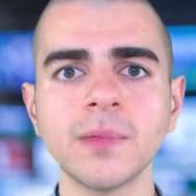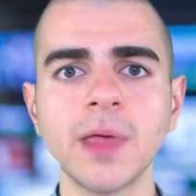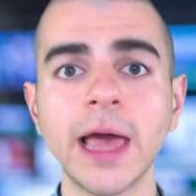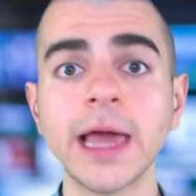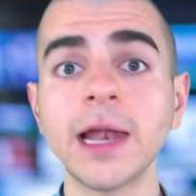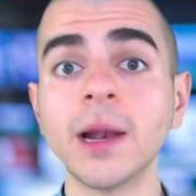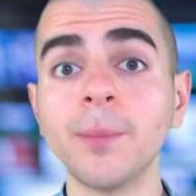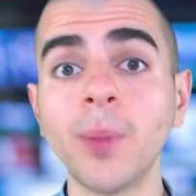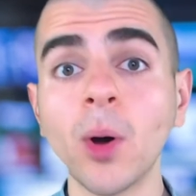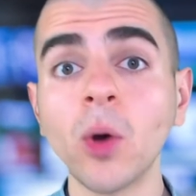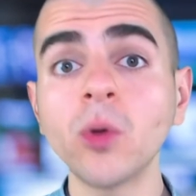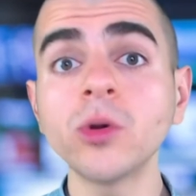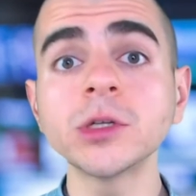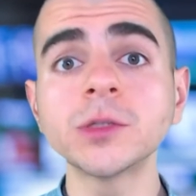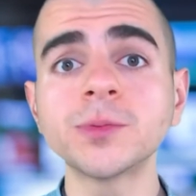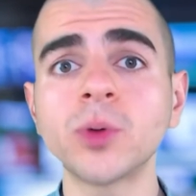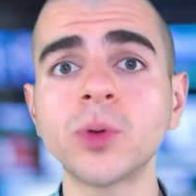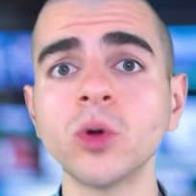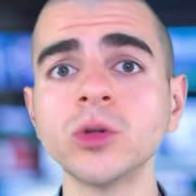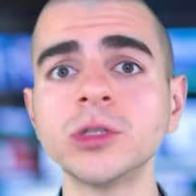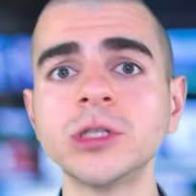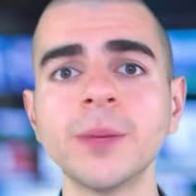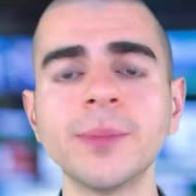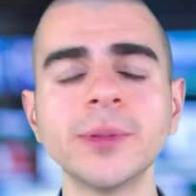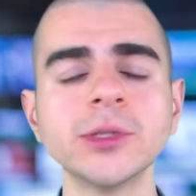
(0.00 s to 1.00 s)
And a bonus
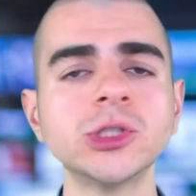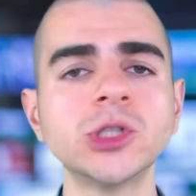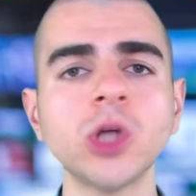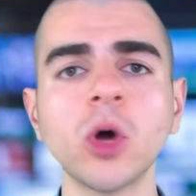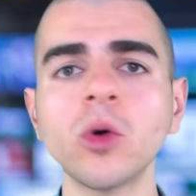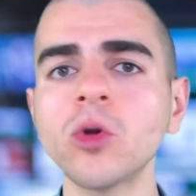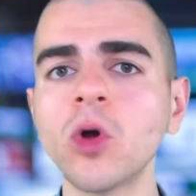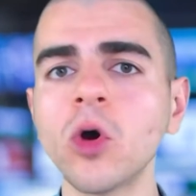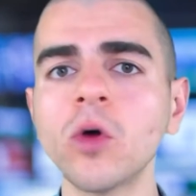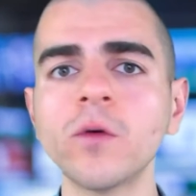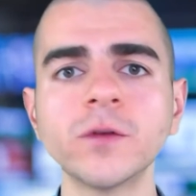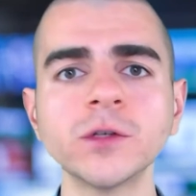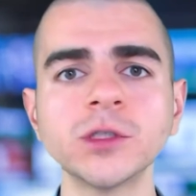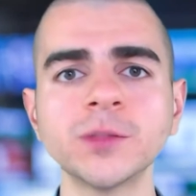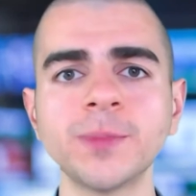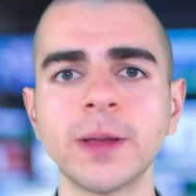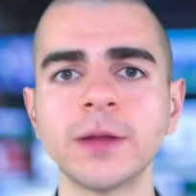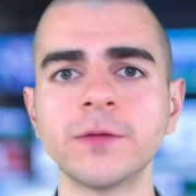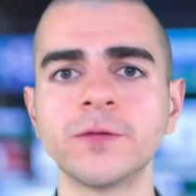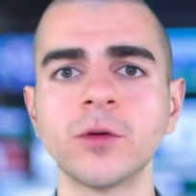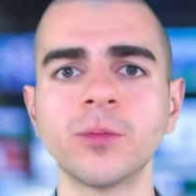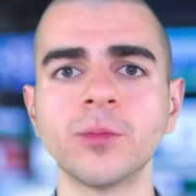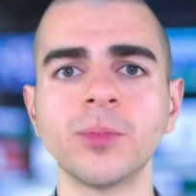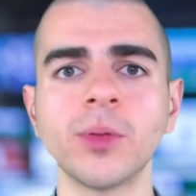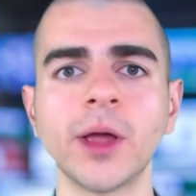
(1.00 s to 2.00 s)
pro tip is don't
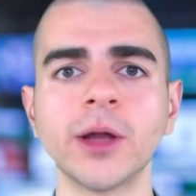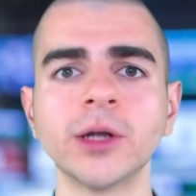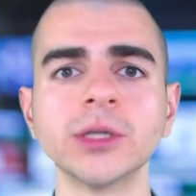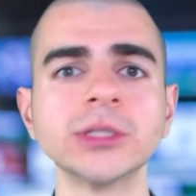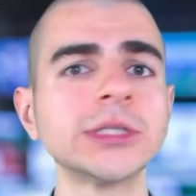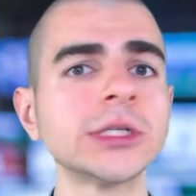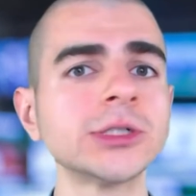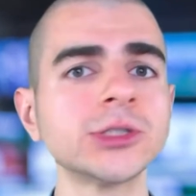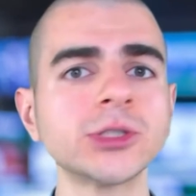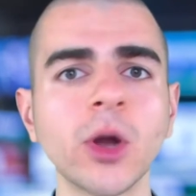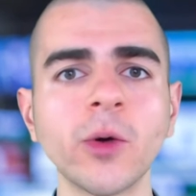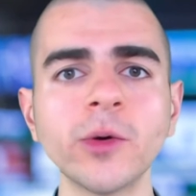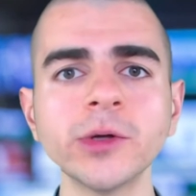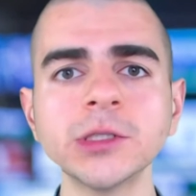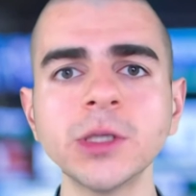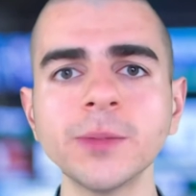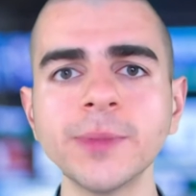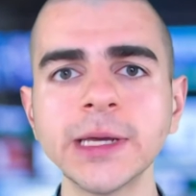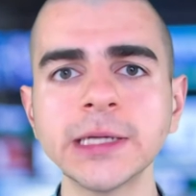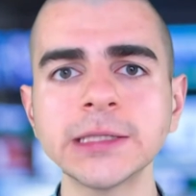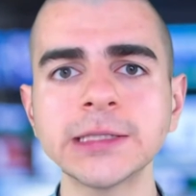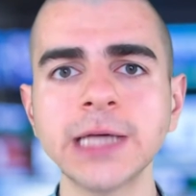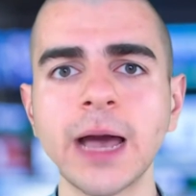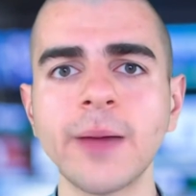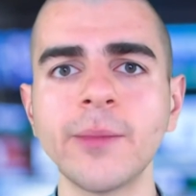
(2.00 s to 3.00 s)
overspend for players. There's going to
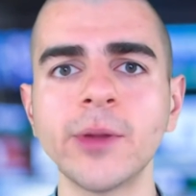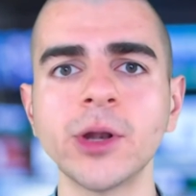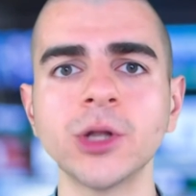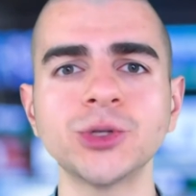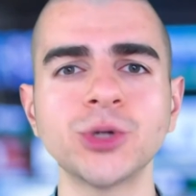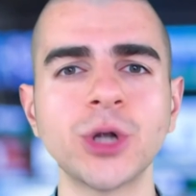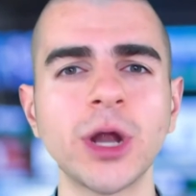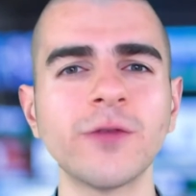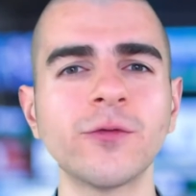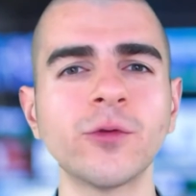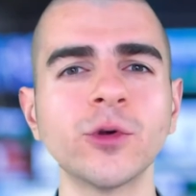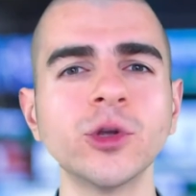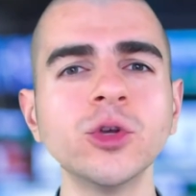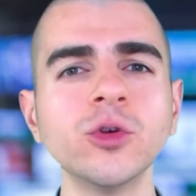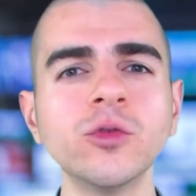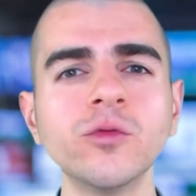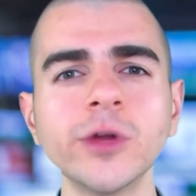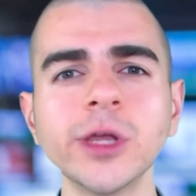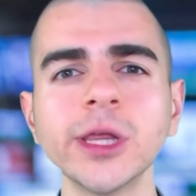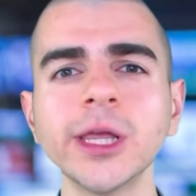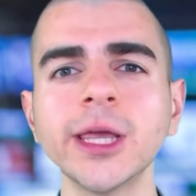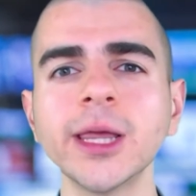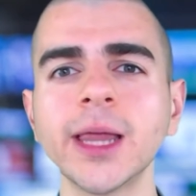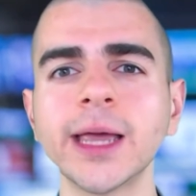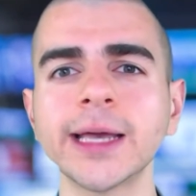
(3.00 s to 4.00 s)
be a time in a draft where you
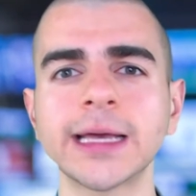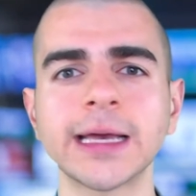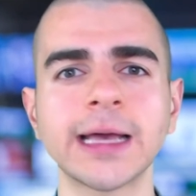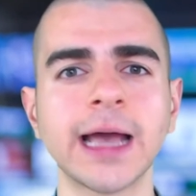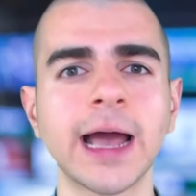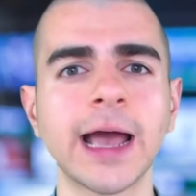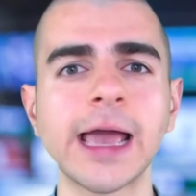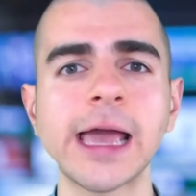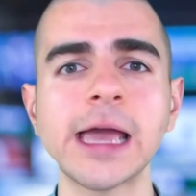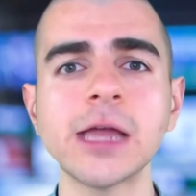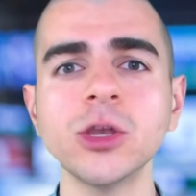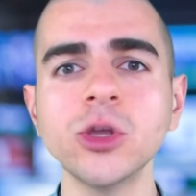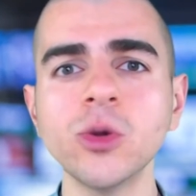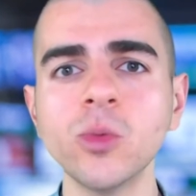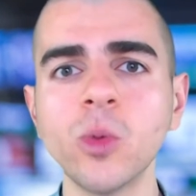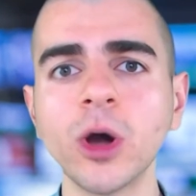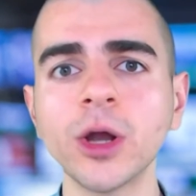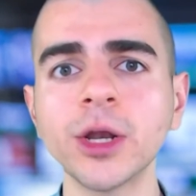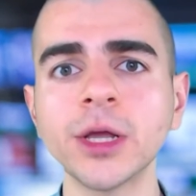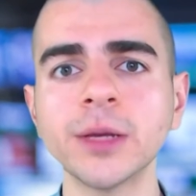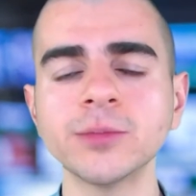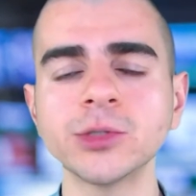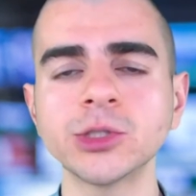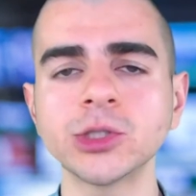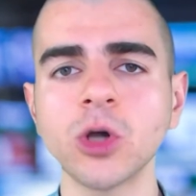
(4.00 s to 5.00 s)
really like a guy and you
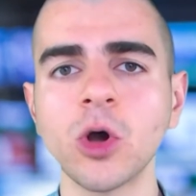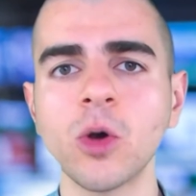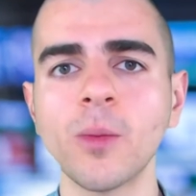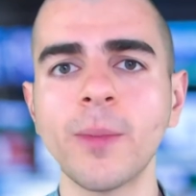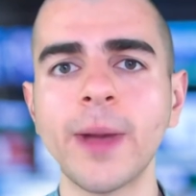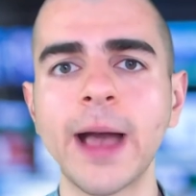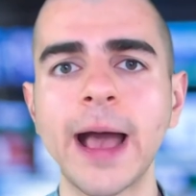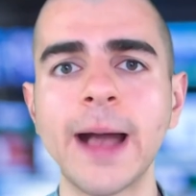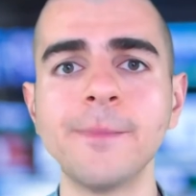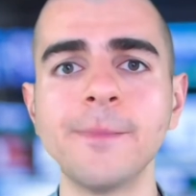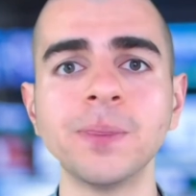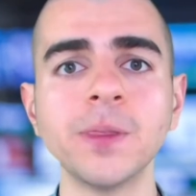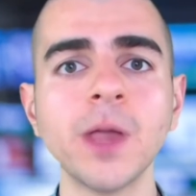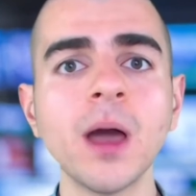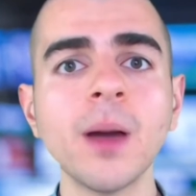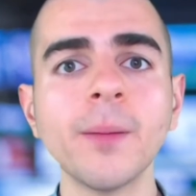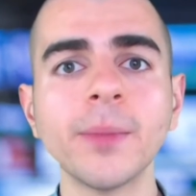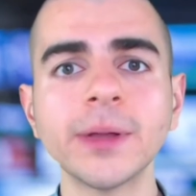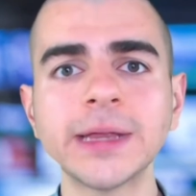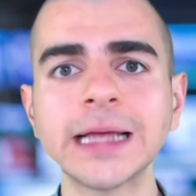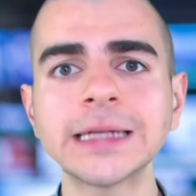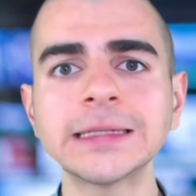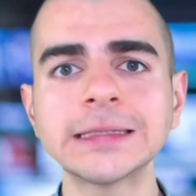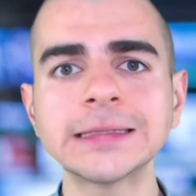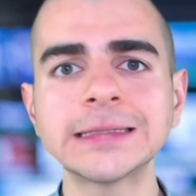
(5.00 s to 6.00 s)
want him so bad, but
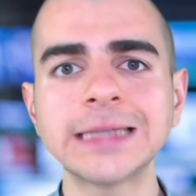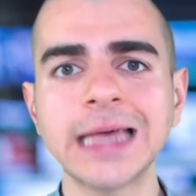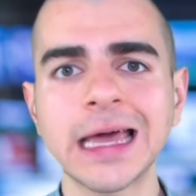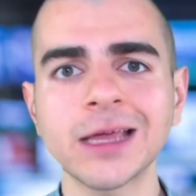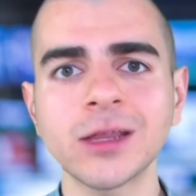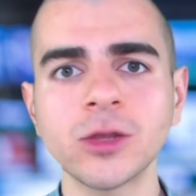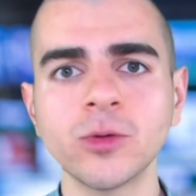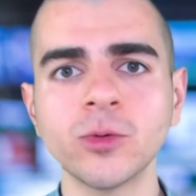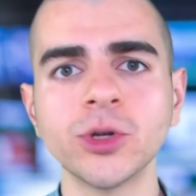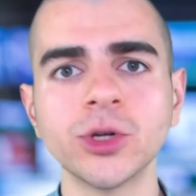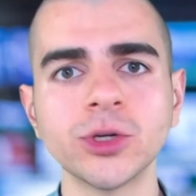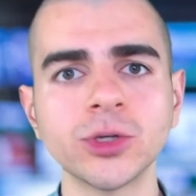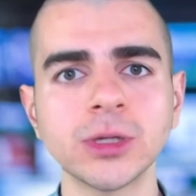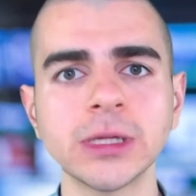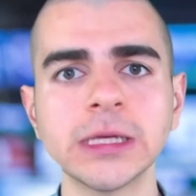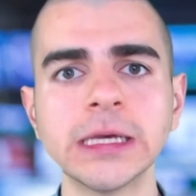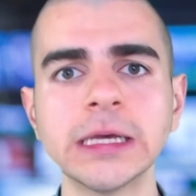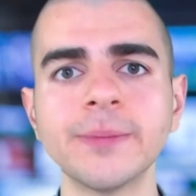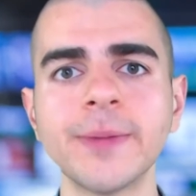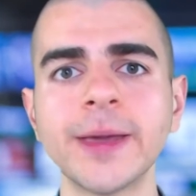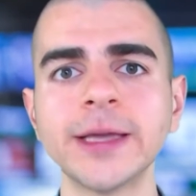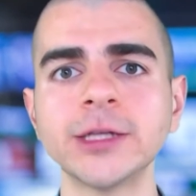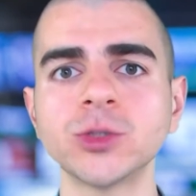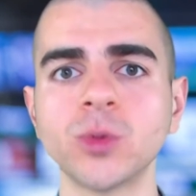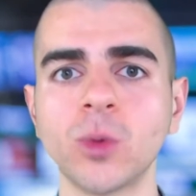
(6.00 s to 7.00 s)
that's exactly what your league
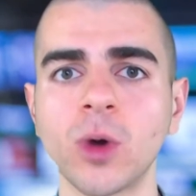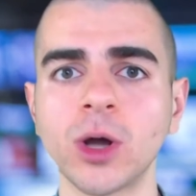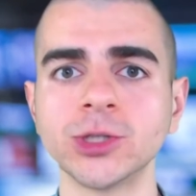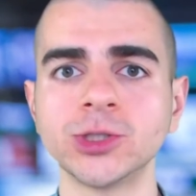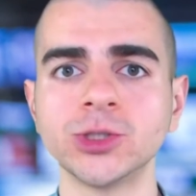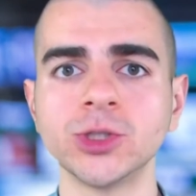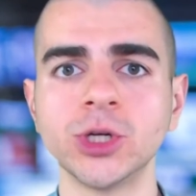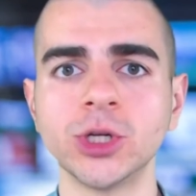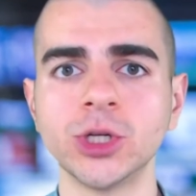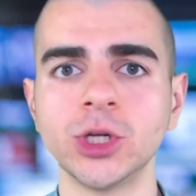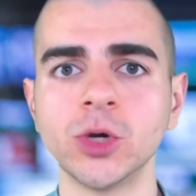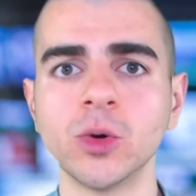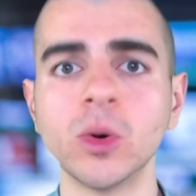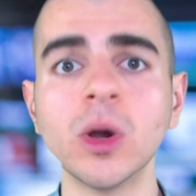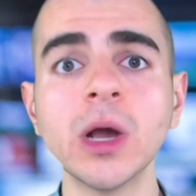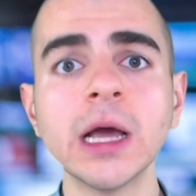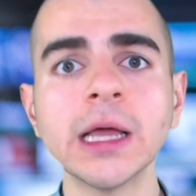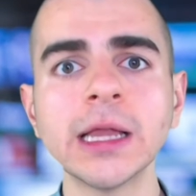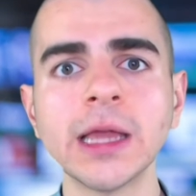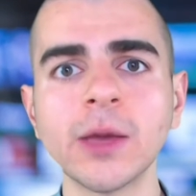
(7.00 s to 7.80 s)
mates want you to do.